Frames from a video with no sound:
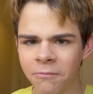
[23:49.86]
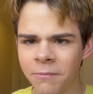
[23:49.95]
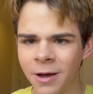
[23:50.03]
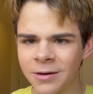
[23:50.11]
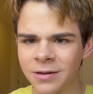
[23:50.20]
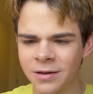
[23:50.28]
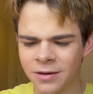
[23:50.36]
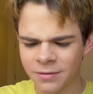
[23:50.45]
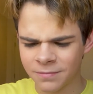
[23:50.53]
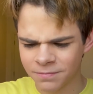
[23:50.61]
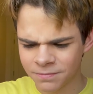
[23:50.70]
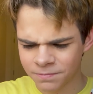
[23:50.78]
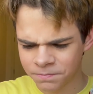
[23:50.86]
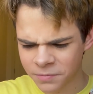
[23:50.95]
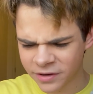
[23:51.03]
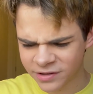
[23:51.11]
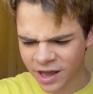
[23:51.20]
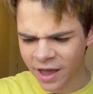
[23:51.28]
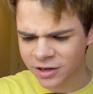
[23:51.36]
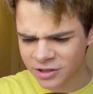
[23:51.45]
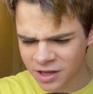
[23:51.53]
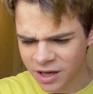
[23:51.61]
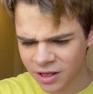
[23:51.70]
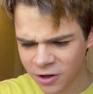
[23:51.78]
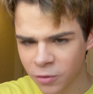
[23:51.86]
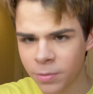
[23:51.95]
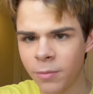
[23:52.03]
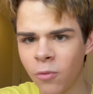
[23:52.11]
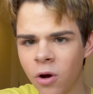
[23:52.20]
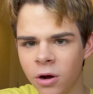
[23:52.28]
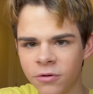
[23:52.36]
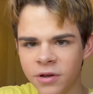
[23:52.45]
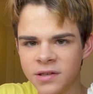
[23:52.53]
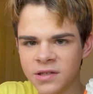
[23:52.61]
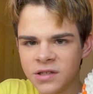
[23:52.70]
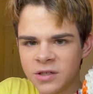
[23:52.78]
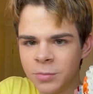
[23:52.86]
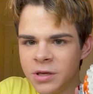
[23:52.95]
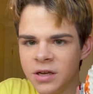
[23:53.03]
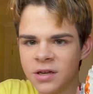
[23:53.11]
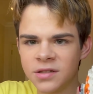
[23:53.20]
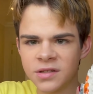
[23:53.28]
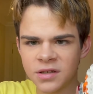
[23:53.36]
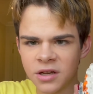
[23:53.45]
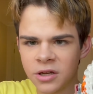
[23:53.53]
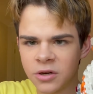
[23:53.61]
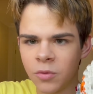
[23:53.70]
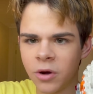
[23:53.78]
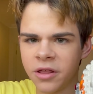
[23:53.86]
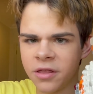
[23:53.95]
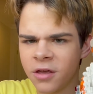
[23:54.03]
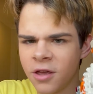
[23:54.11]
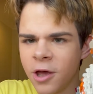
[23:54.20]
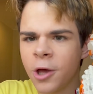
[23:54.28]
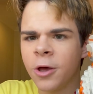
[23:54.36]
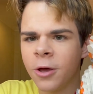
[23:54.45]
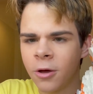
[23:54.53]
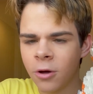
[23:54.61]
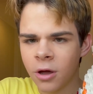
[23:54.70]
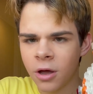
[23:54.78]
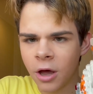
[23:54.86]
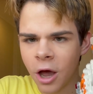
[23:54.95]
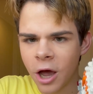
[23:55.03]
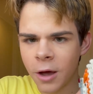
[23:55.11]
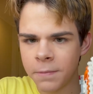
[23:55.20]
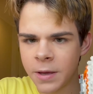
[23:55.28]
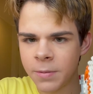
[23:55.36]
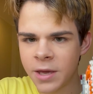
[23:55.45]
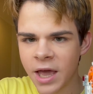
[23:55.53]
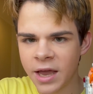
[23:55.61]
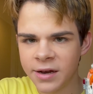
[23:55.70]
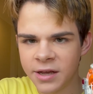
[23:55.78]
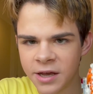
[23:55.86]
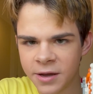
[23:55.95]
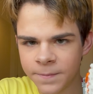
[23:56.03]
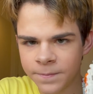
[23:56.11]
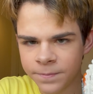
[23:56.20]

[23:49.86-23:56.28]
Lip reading: But there's actually a little bit more reason to be concerned with BB-8 here.